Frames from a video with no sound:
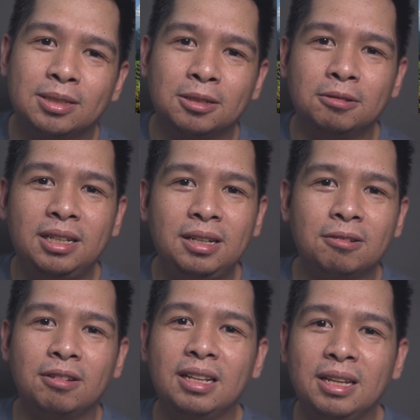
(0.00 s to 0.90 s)
So he
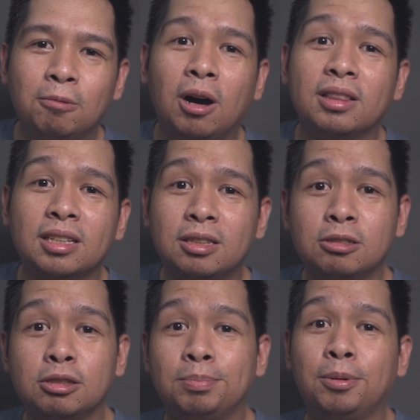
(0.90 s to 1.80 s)
really wanted
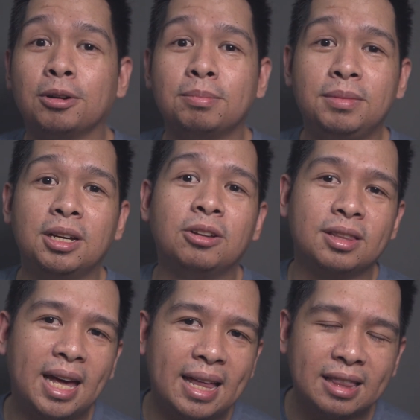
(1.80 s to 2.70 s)
to support me
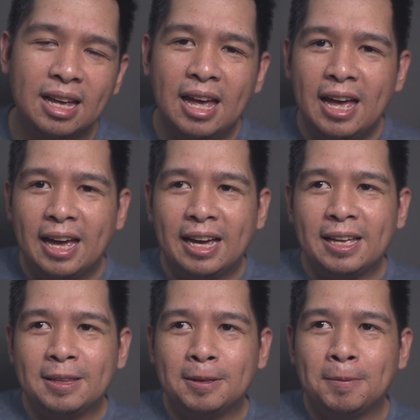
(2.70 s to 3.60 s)
on that.
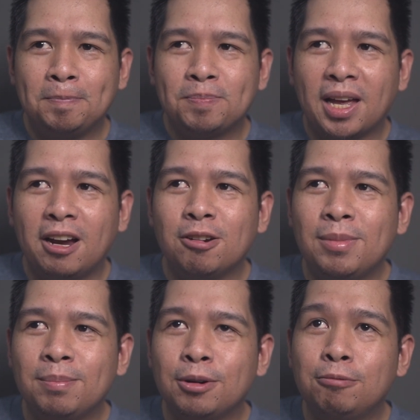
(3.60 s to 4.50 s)
And I
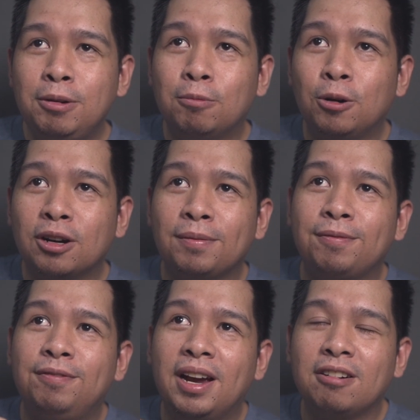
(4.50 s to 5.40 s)
remember we woke
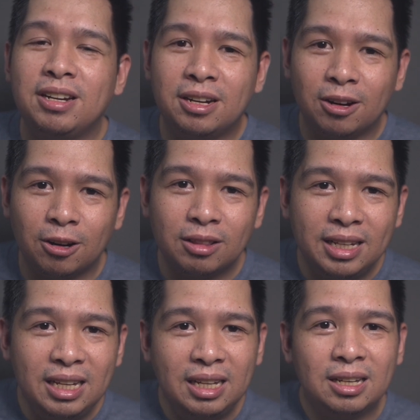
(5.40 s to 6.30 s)
up very
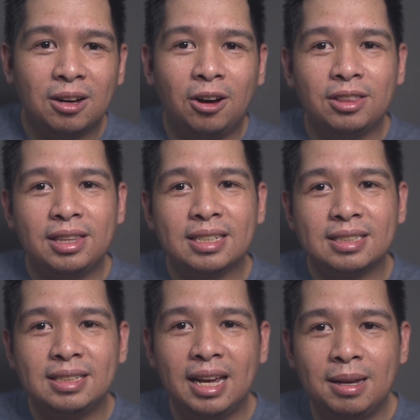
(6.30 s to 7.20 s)
early on
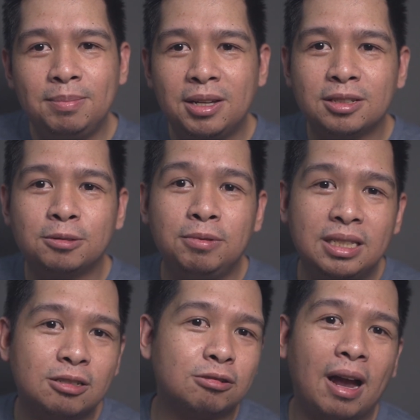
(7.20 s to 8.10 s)
this day because
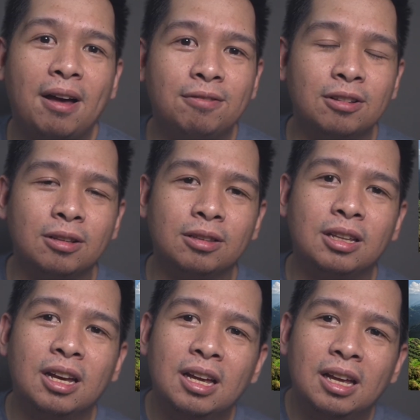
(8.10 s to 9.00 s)
we
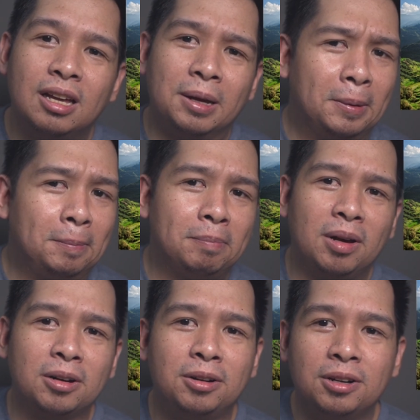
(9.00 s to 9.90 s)
traveled
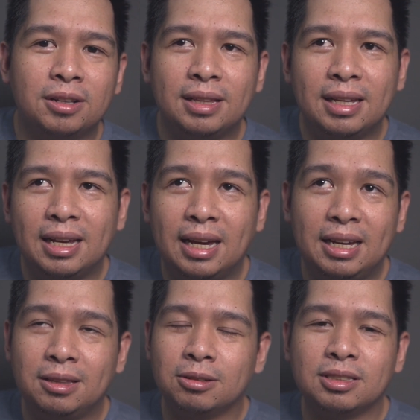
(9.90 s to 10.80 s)
a good
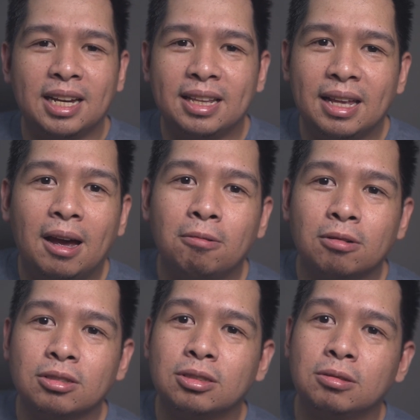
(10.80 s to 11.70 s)
8 or 10
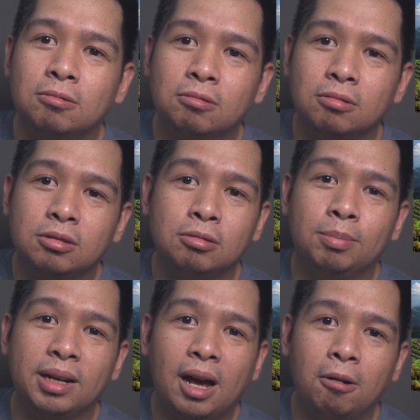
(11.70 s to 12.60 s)
hours to
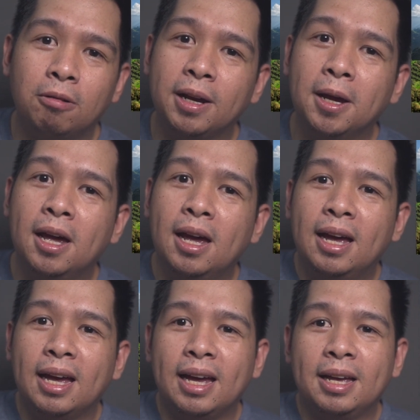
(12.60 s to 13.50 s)
Banawe.
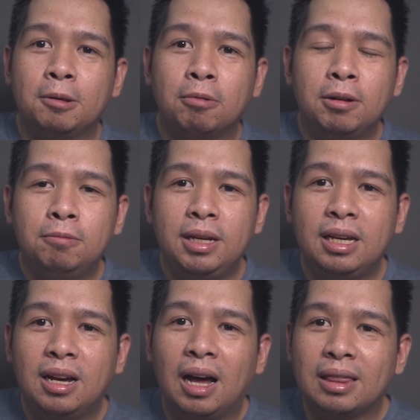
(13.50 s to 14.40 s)
And when
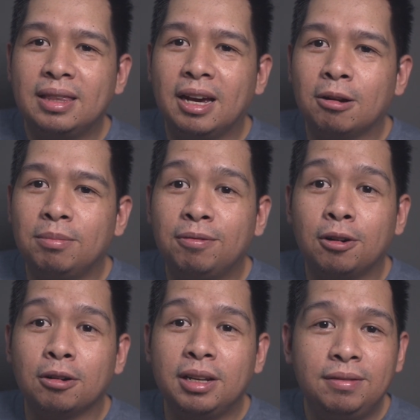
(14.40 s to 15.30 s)
we got there,
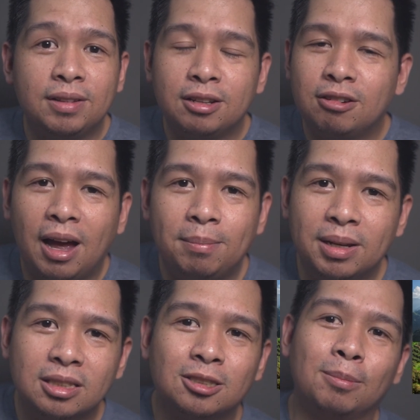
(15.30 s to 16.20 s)
before even
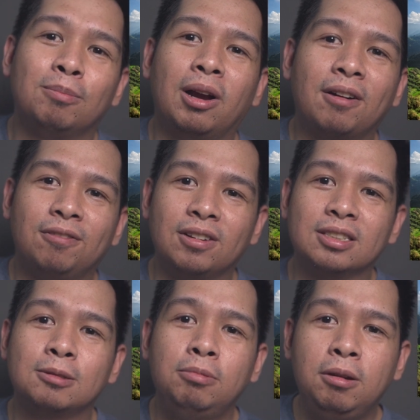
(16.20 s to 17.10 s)
grabbing some
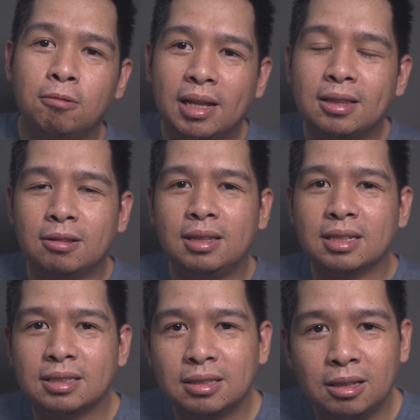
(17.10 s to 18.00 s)
breakfast, we went to
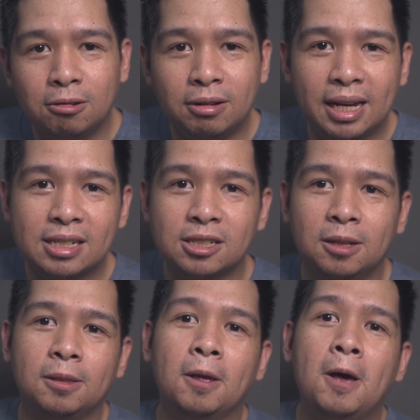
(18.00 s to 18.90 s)
this
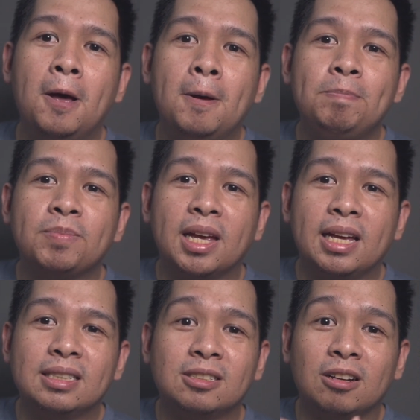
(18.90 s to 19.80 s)
location
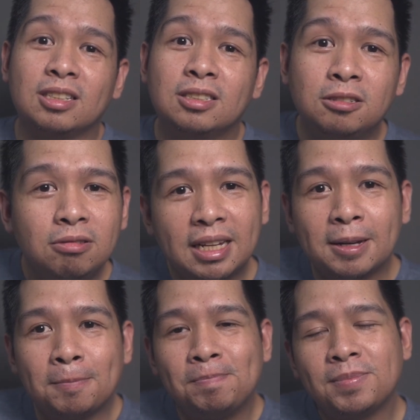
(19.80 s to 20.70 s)
and started
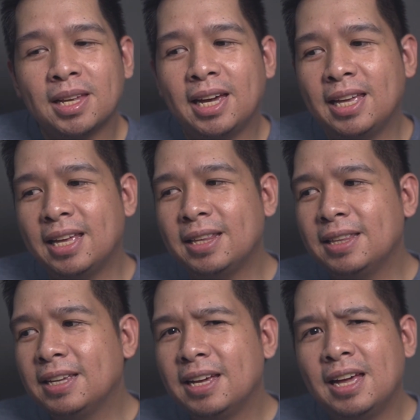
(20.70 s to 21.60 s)
shooting.
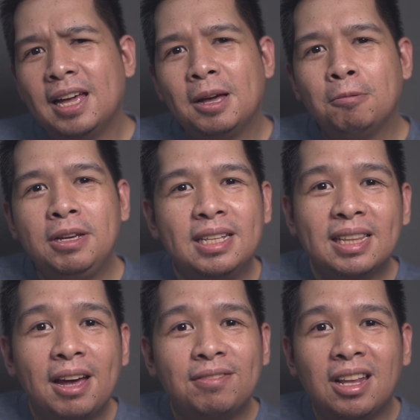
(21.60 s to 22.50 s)
And we
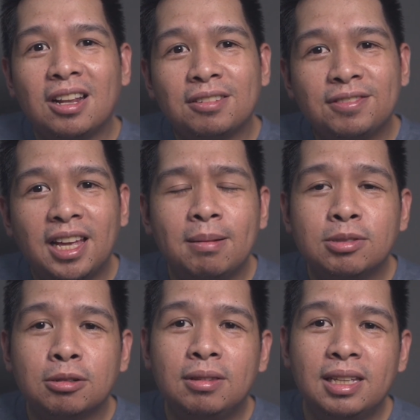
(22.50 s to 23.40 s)
didn't have a lot of time,
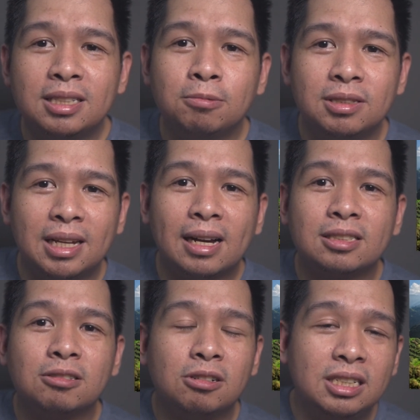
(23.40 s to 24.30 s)
so this was
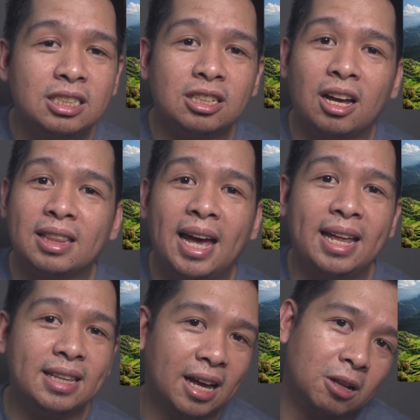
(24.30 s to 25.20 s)
actually shot
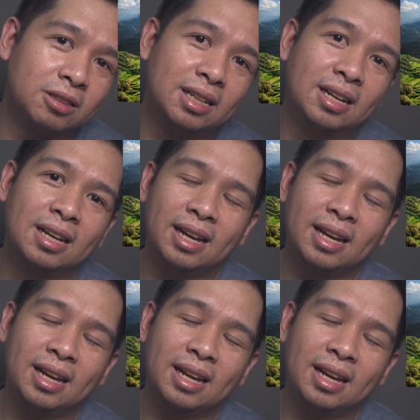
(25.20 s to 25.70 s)
handheld.